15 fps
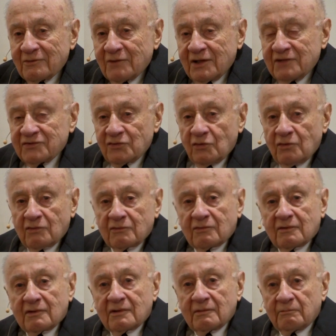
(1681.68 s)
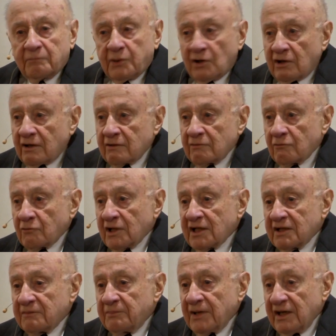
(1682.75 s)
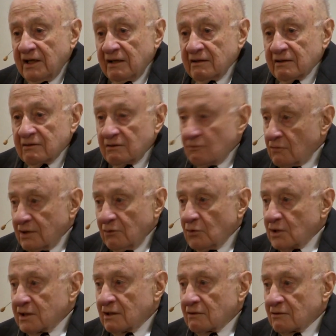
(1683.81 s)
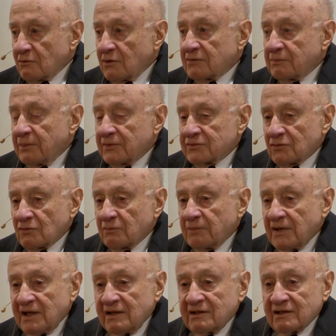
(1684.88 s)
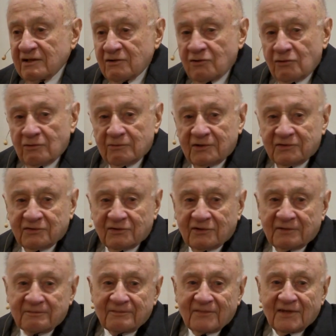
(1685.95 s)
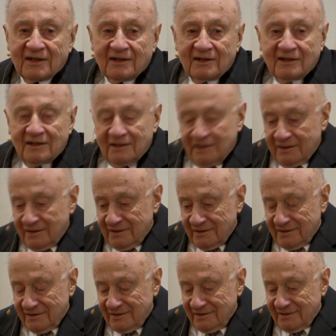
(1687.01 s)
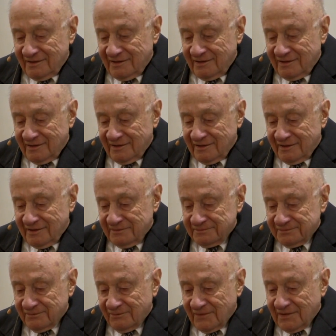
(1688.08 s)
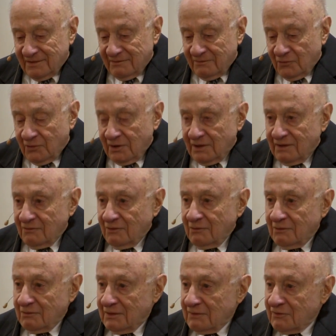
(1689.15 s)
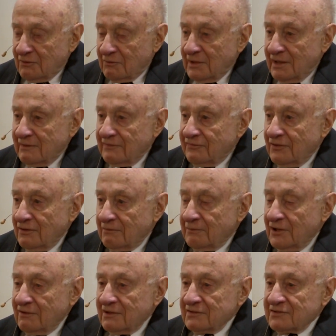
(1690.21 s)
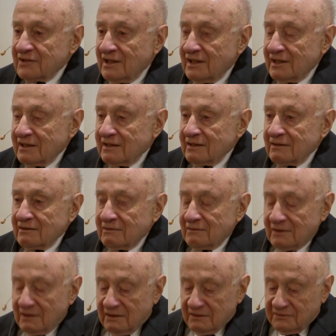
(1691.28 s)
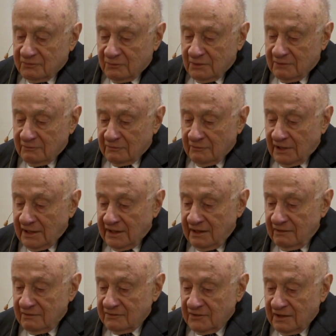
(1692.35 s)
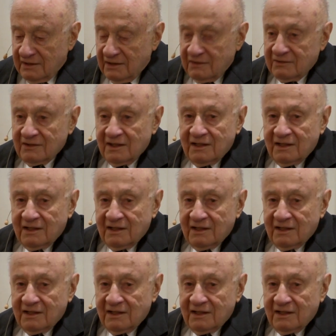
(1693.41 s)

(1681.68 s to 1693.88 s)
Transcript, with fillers: we sold barn red paint, only one color. We sold paint in a jewelry store. And um, we, whenever my parents and I and us went riding Sundays,